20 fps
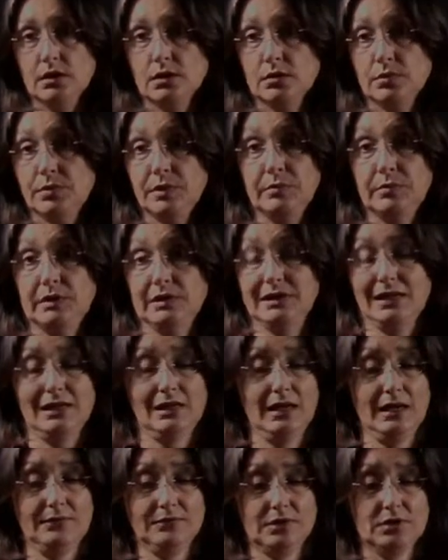the people that
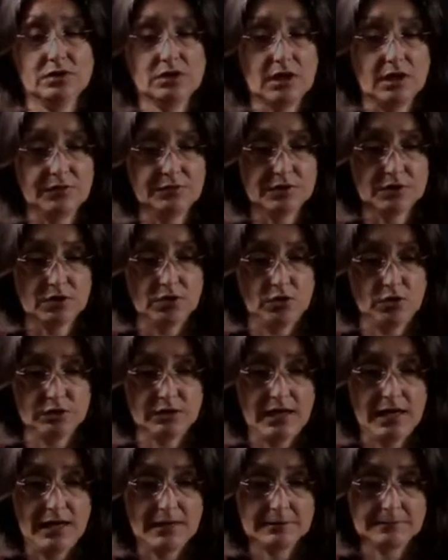have discovered all
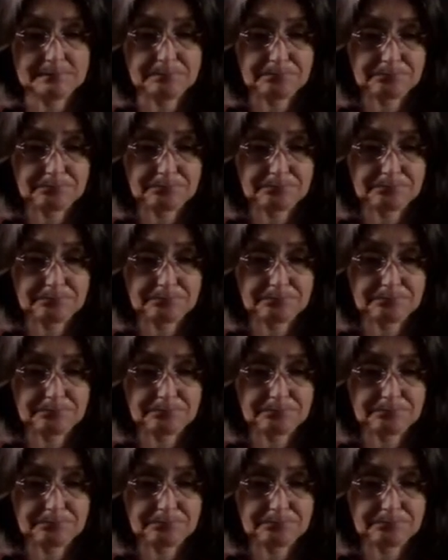that.